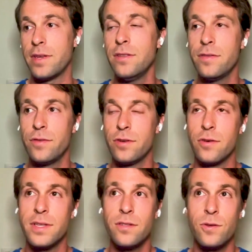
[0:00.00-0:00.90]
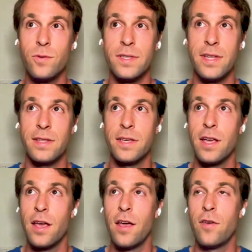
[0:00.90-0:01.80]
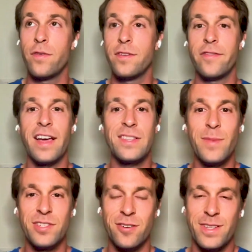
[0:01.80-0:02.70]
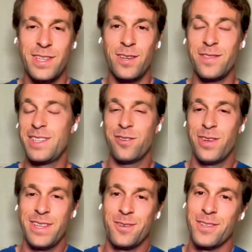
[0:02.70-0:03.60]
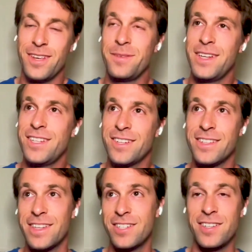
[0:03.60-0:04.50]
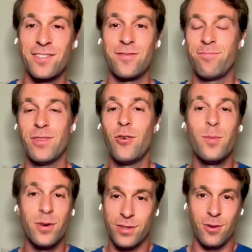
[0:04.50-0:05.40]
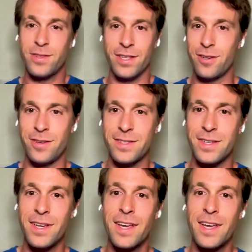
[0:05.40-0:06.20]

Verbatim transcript: interview goes into is that for the vast majority of these critical substations, there's just almost no security.